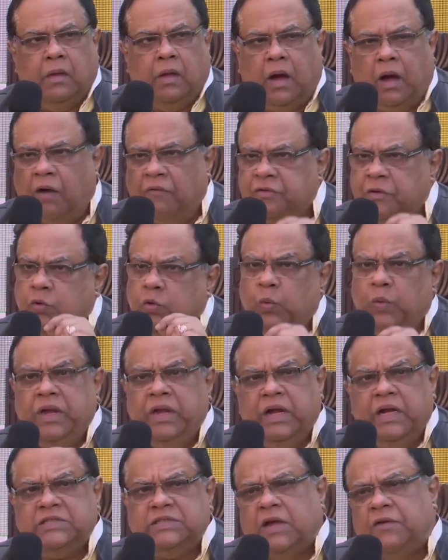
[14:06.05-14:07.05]
After 2
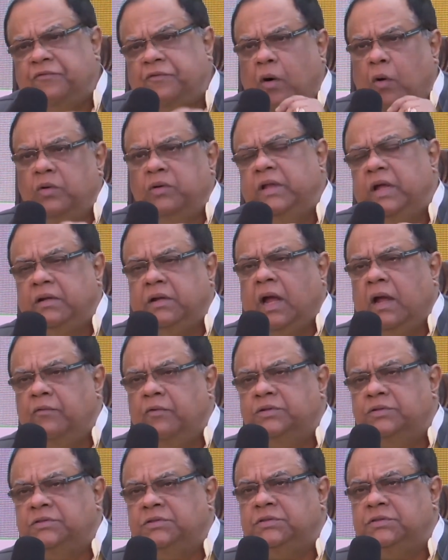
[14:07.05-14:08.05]
years, I found that I
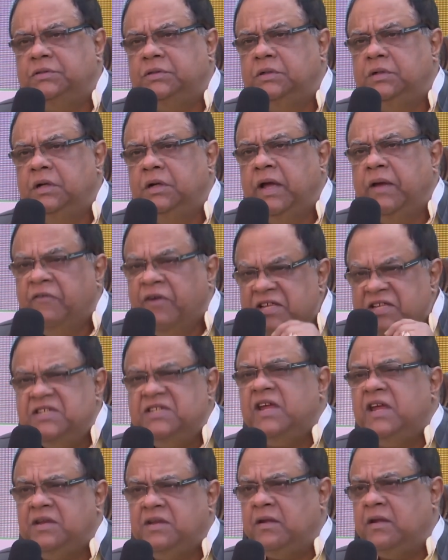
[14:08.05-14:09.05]
was
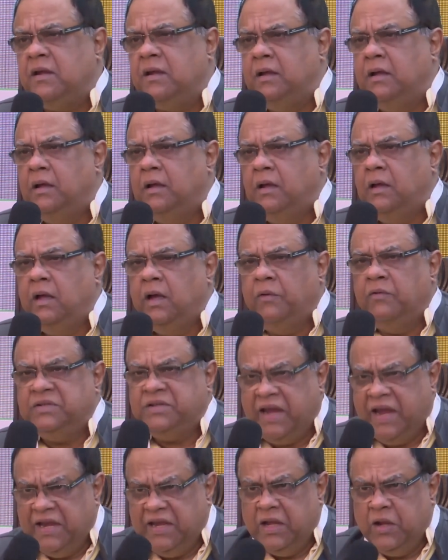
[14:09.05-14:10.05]
vegetating. I was
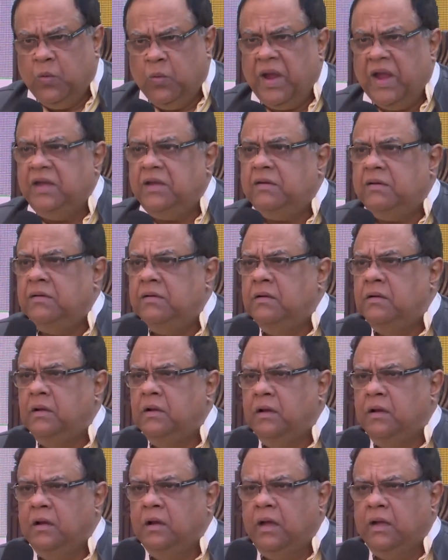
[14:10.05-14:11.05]
gaining weight,
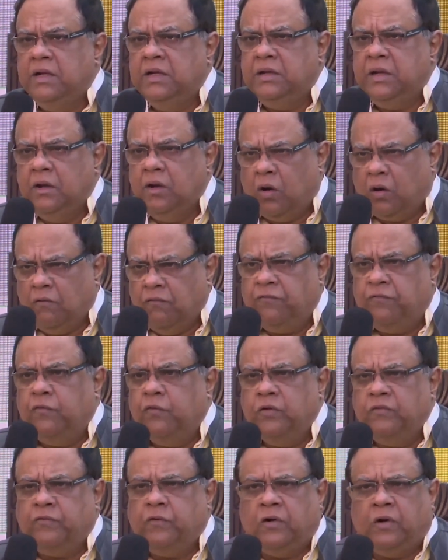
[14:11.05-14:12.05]
eating a lot of food
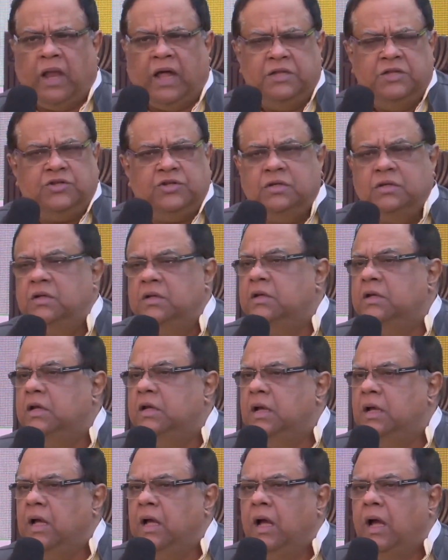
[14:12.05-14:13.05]
for lunch,
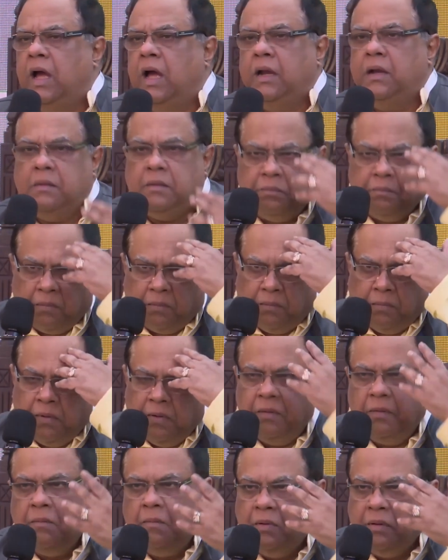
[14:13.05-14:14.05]
and
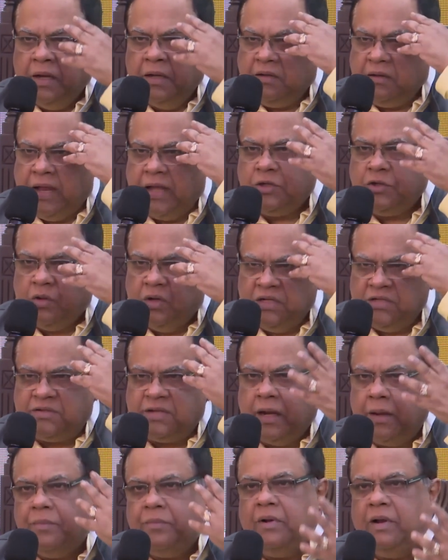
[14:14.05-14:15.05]
intellectually,
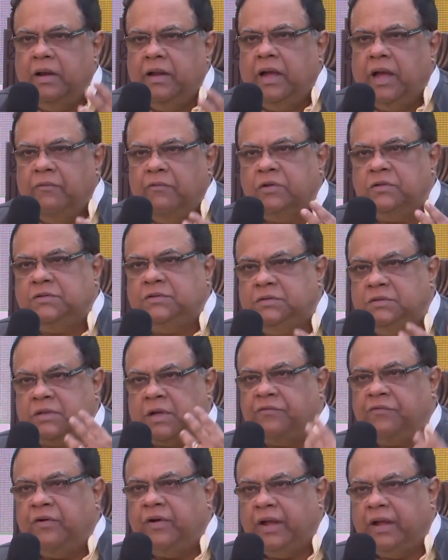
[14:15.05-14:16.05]
cerebrally, I was
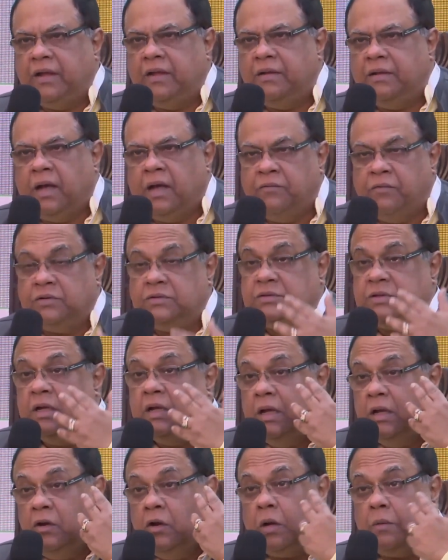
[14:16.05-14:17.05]
suffering. I was
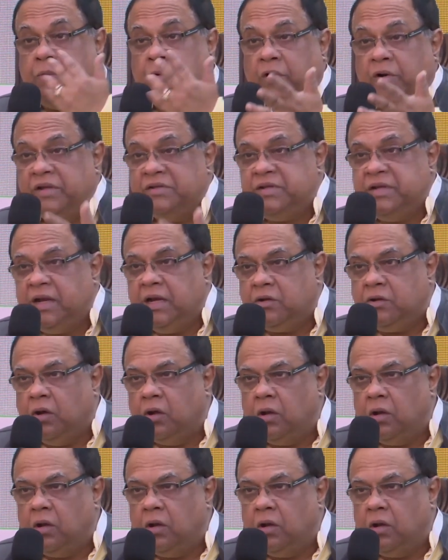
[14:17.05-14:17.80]
not progressing at all.